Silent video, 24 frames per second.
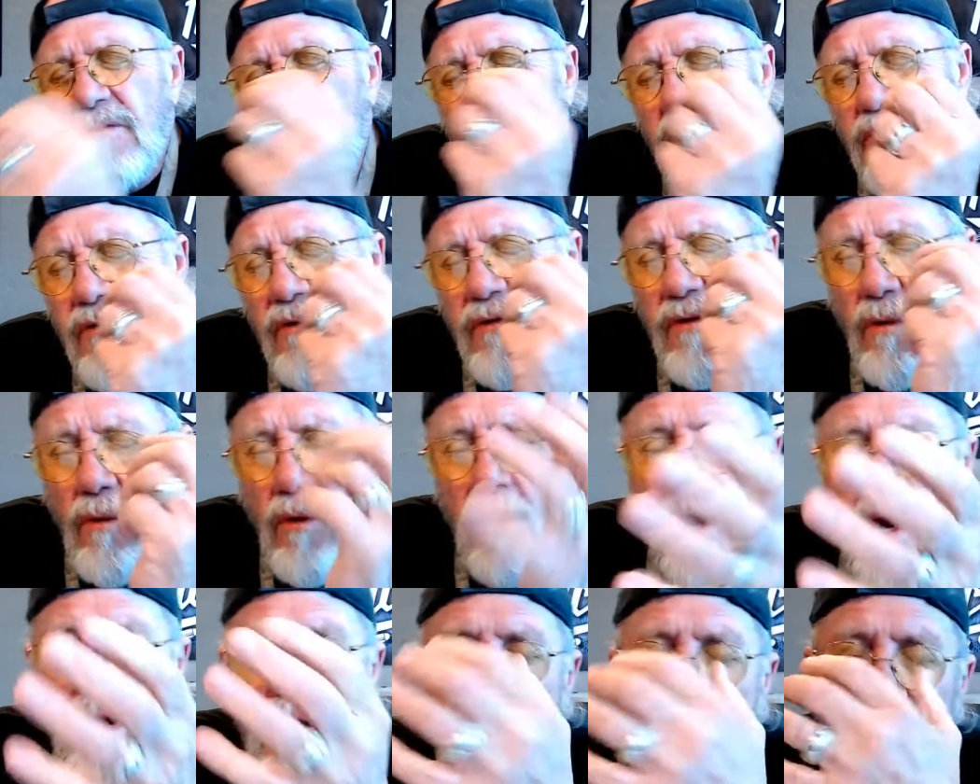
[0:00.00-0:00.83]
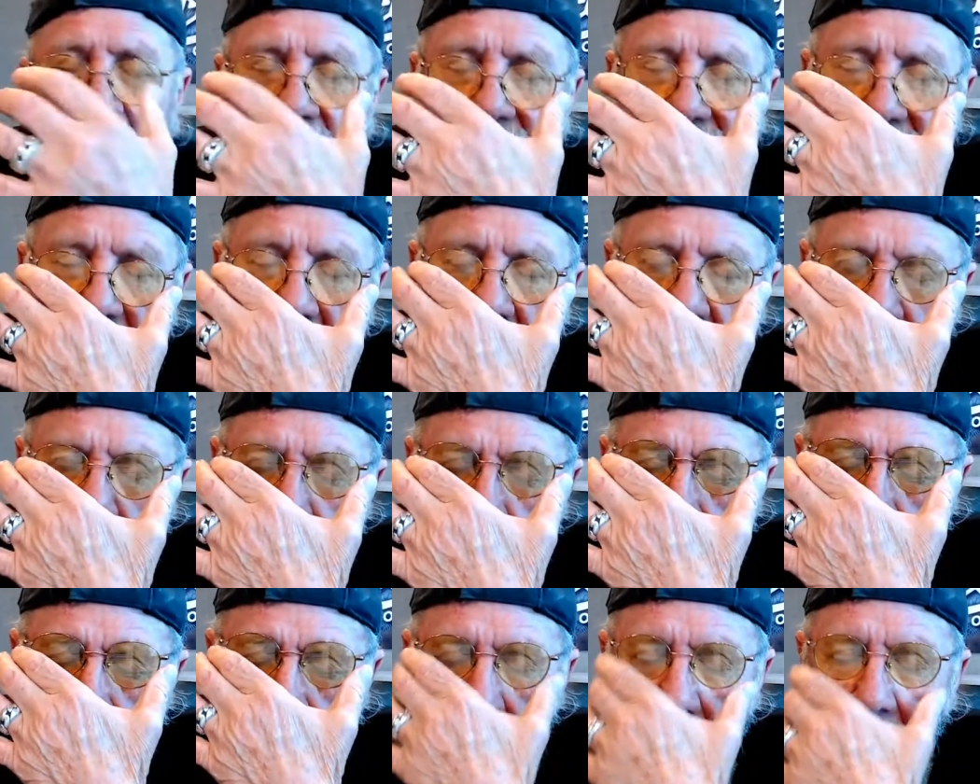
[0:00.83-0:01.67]
the White House to
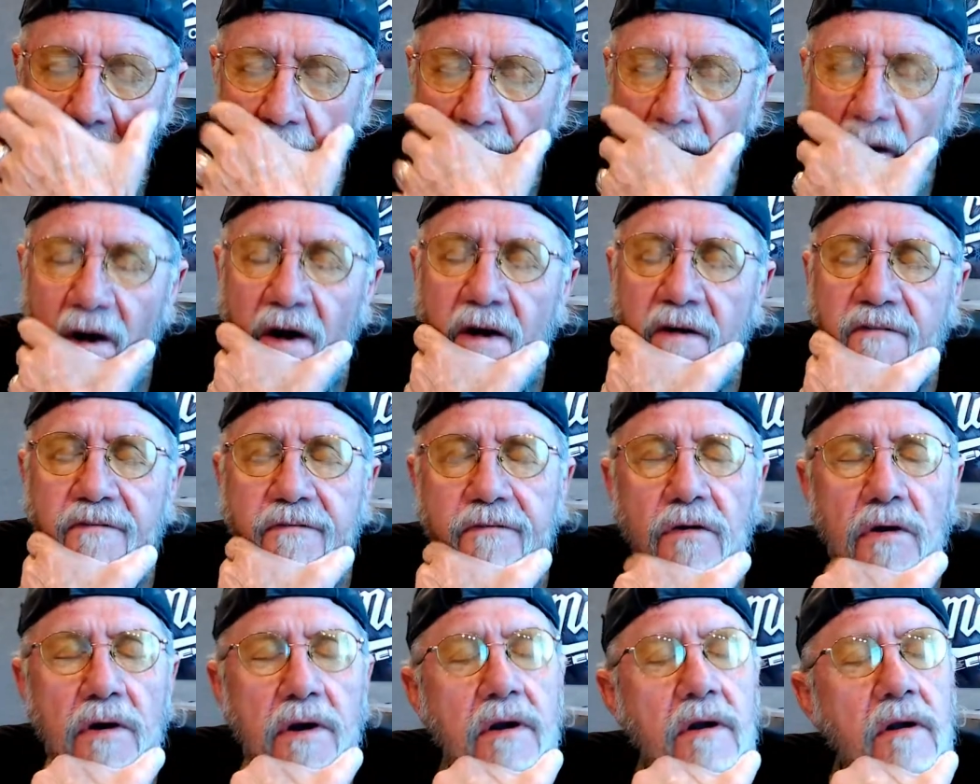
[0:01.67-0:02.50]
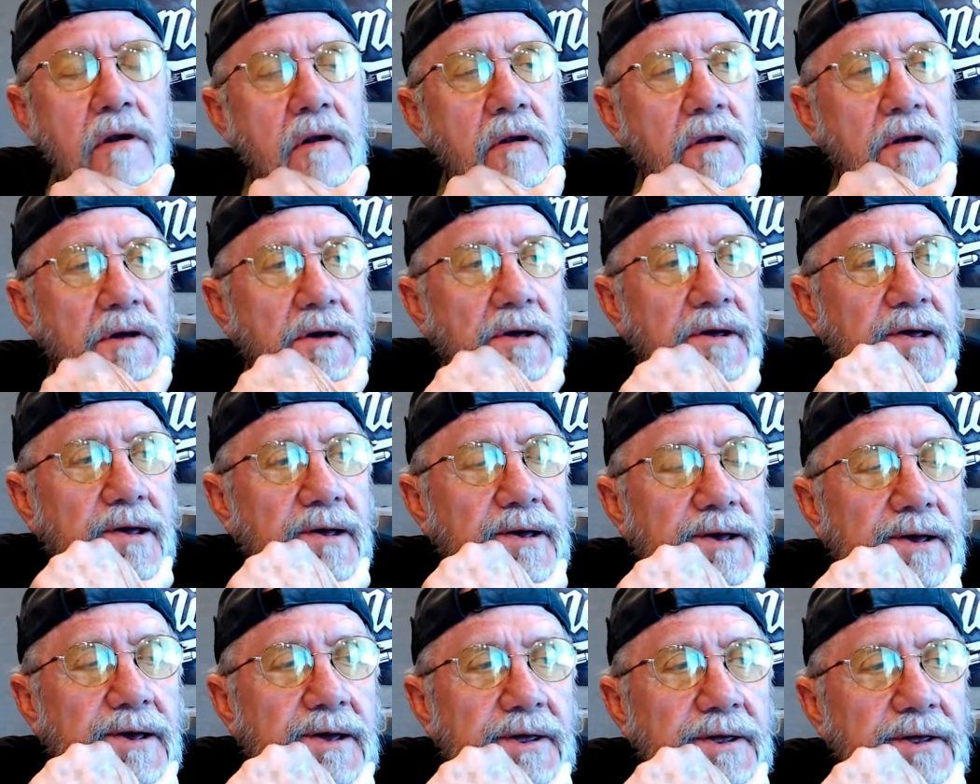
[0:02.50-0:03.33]
ignore Lightfoot
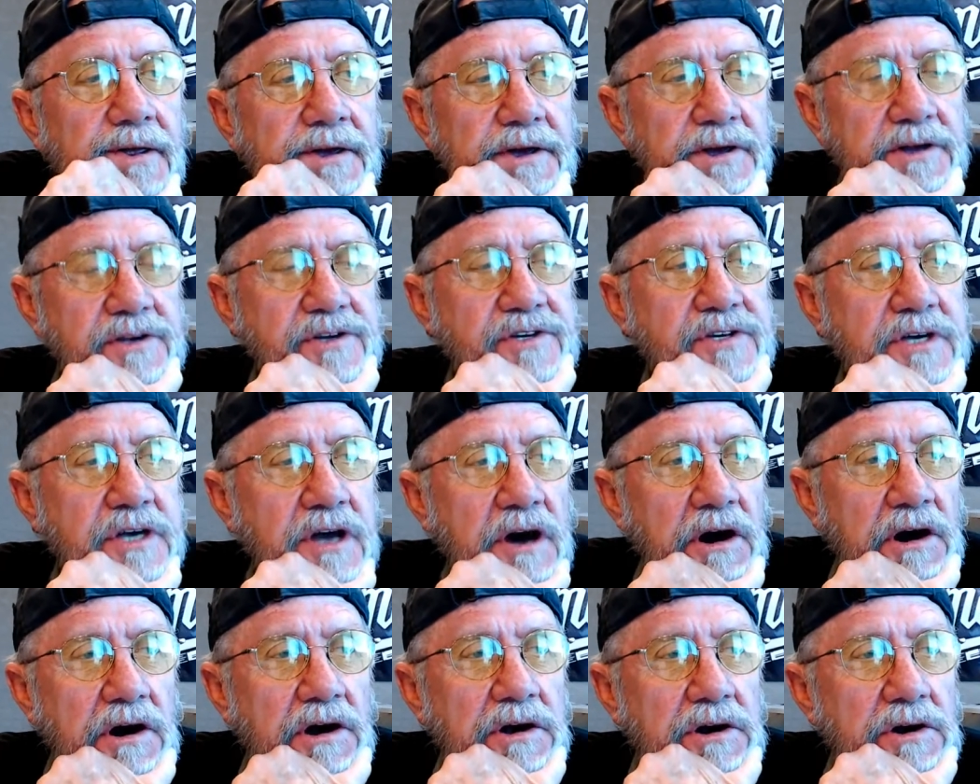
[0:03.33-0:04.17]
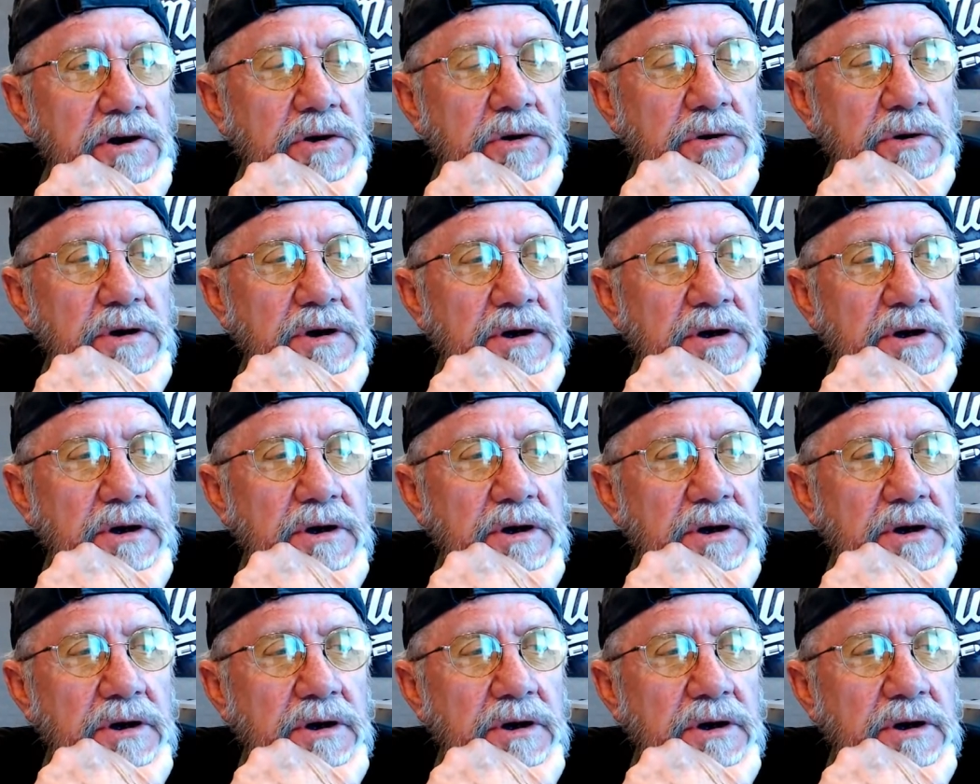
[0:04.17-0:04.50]
in Chicago